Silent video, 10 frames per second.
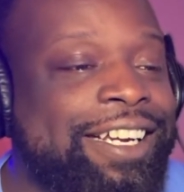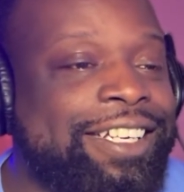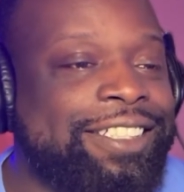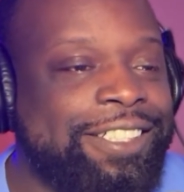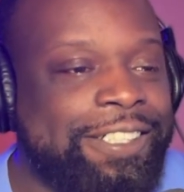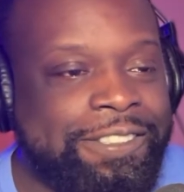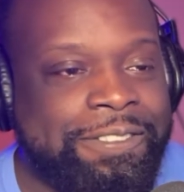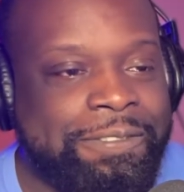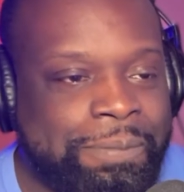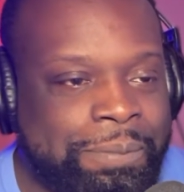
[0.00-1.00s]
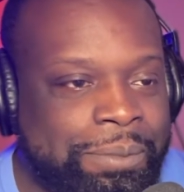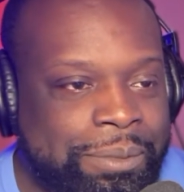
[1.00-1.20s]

You cheating, man?